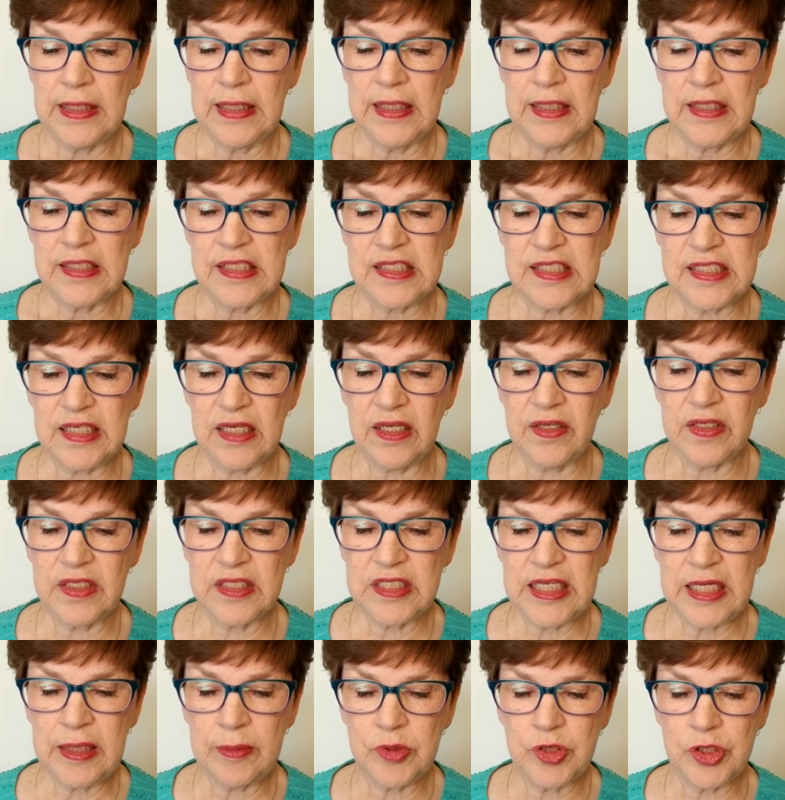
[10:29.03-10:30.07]
Still, the
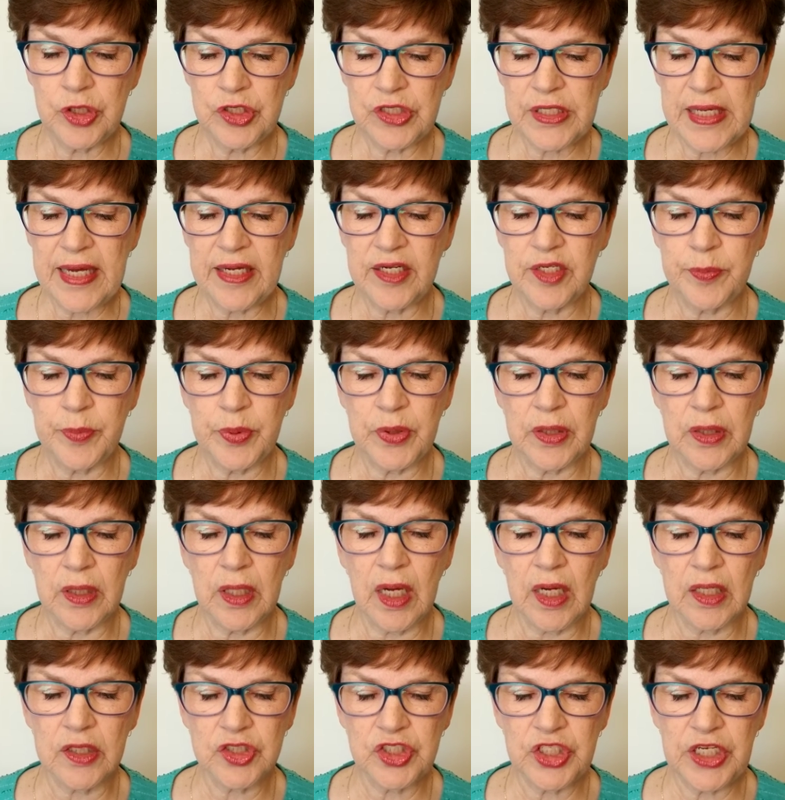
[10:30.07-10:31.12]
teamsters had to put
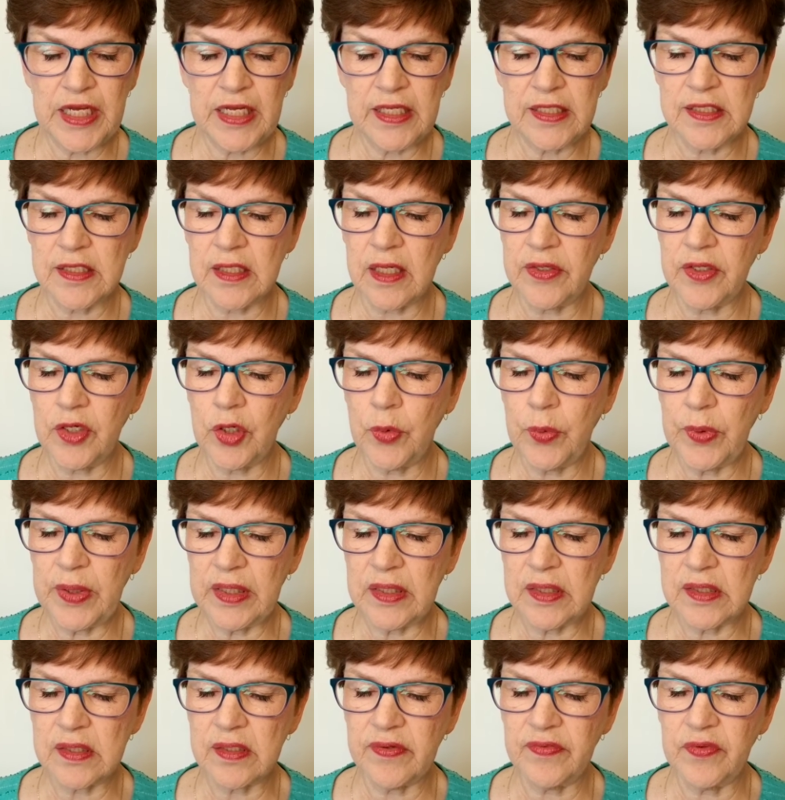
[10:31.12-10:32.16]
lock chains on their
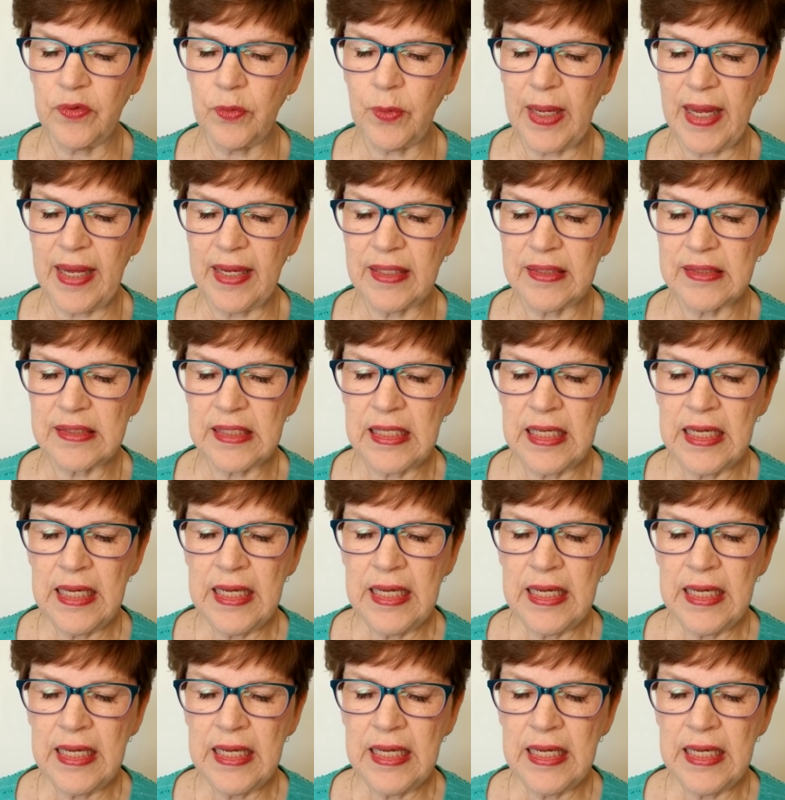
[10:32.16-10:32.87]
wheels of the wagons